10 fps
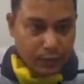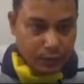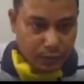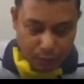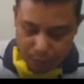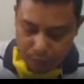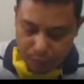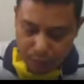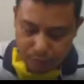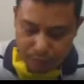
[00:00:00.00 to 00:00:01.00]

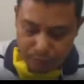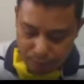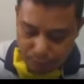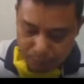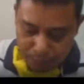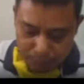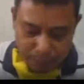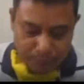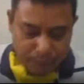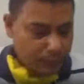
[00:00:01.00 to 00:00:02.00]
some,
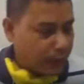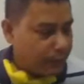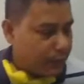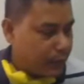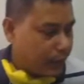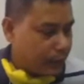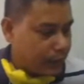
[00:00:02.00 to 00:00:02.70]
I will write,